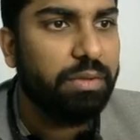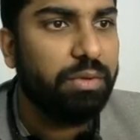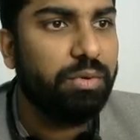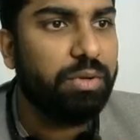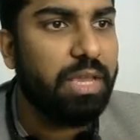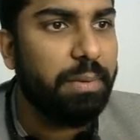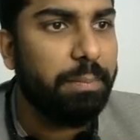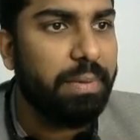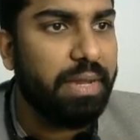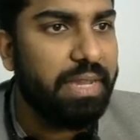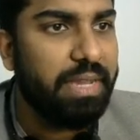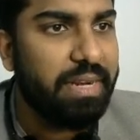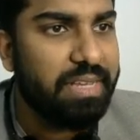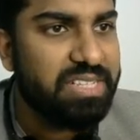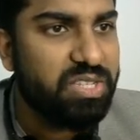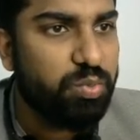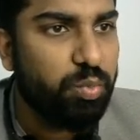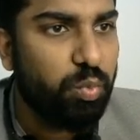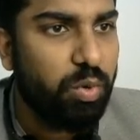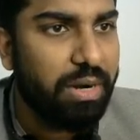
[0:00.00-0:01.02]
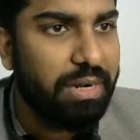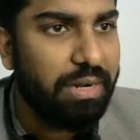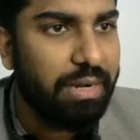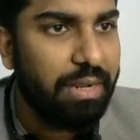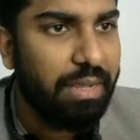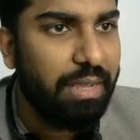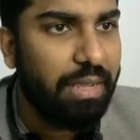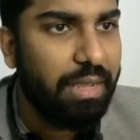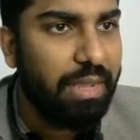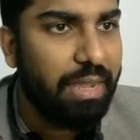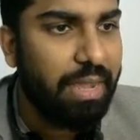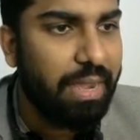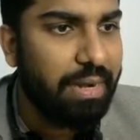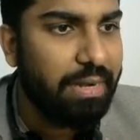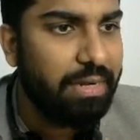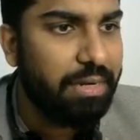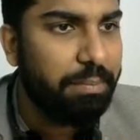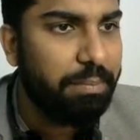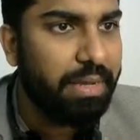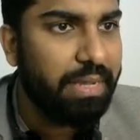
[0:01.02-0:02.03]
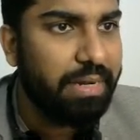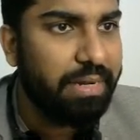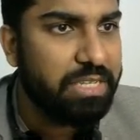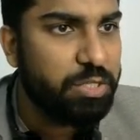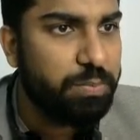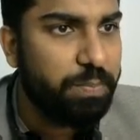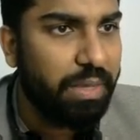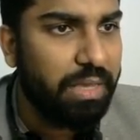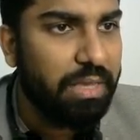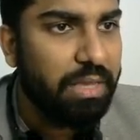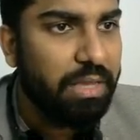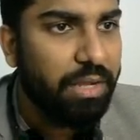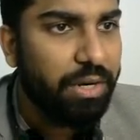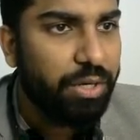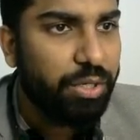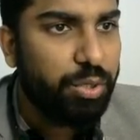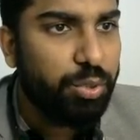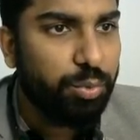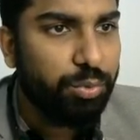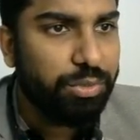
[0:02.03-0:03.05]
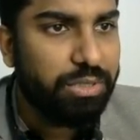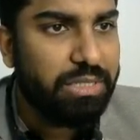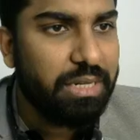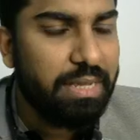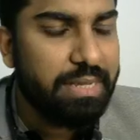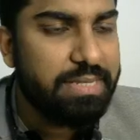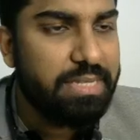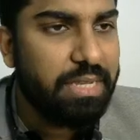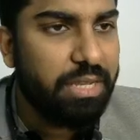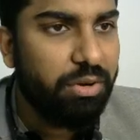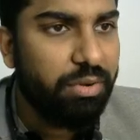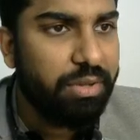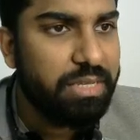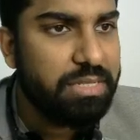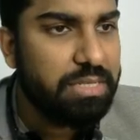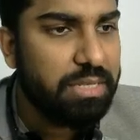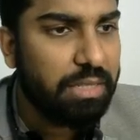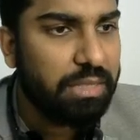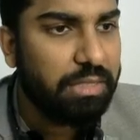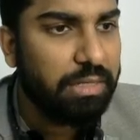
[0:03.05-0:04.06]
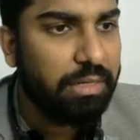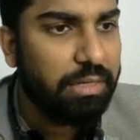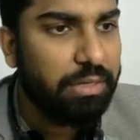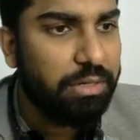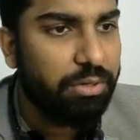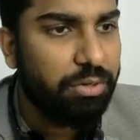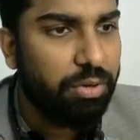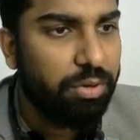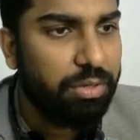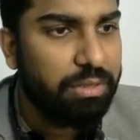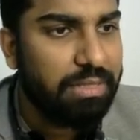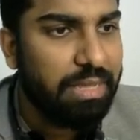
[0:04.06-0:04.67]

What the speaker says: Okay. Minus 1, A and minus B. 2, 3, 0 is the third row.